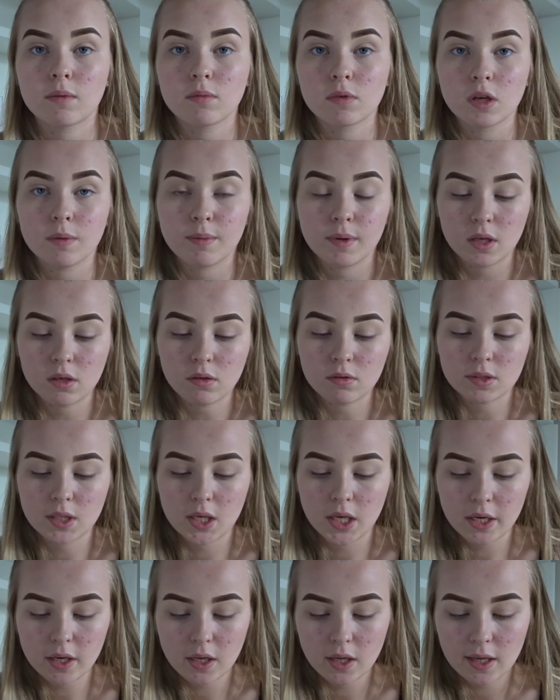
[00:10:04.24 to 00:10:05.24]
I'm going to be
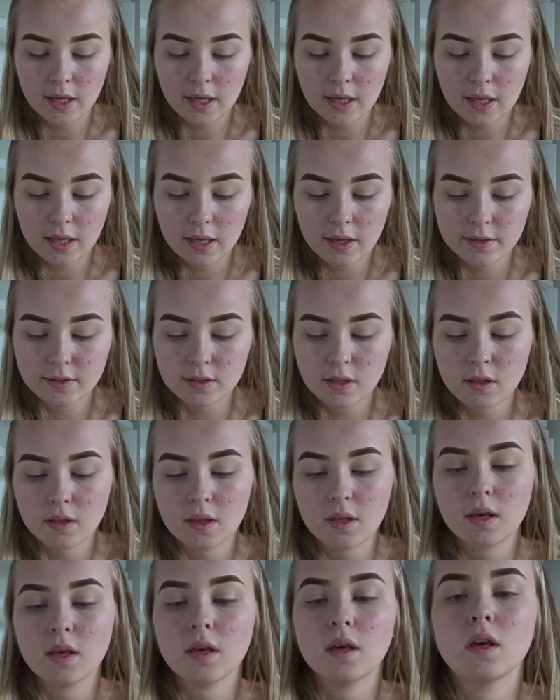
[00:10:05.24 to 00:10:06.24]
using is
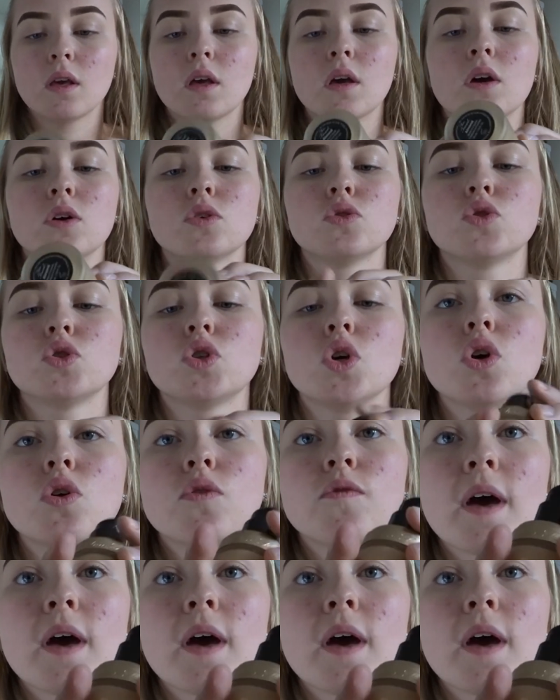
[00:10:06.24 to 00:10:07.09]
the Too